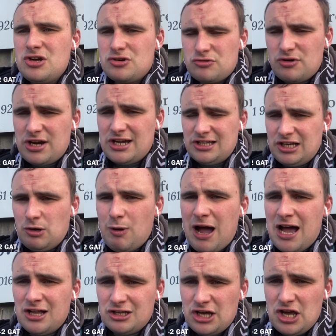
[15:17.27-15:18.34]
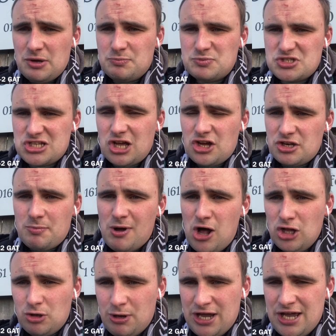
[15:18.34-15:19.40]
really well uh, slotted the
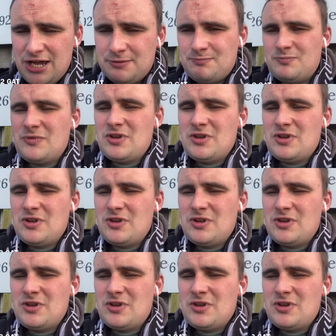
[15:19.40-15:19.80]
ball away